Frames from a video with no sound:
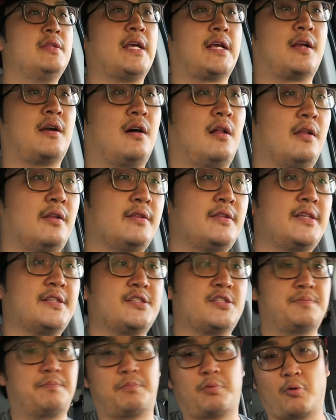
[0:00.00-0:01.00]
They call it the
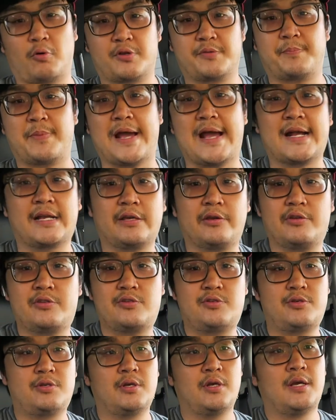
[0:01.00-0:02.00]
sports
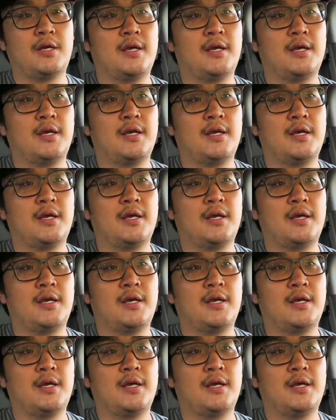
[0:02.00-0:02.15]
package.